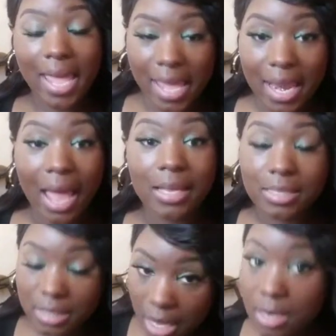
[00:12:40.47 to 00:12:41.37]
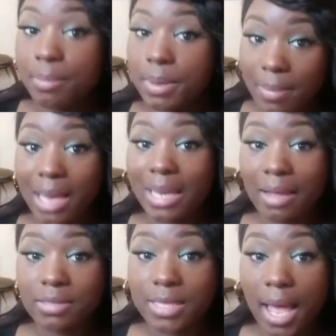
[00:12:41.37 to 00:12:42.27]
and it's gonna be my
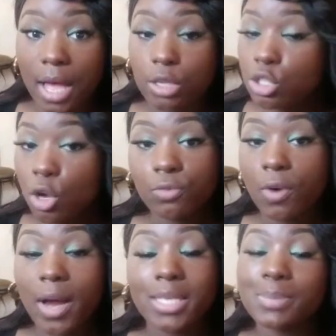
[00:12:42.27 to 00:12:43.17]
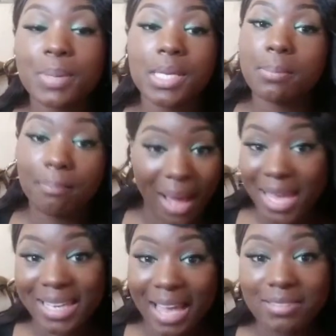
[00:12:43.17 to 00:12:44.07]
lifestyle. So far, it's been
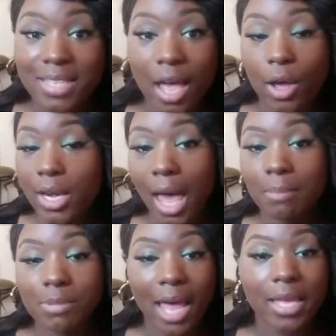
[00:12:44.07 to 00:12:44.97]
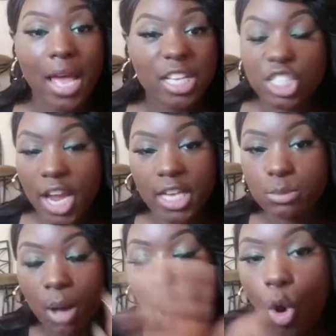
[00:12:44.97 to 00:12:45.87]
my lifestyle, and I'm like changed
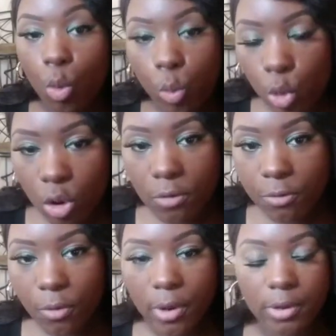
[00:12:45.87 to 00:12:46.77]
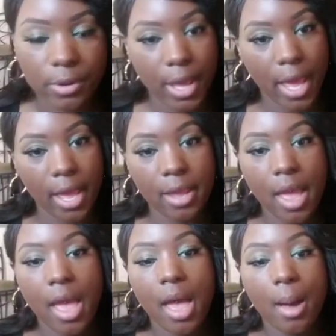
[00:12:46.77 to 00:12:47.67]
my whole world for it, okay?
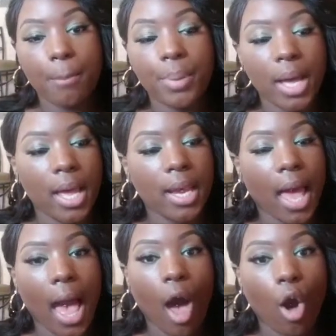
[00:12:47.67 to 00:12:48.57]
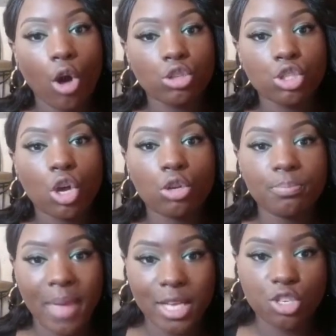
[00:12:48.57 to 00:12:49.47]
But I also
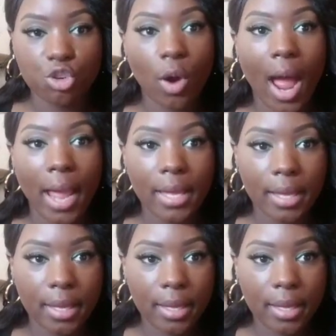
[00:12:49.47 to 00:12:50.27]
make sure I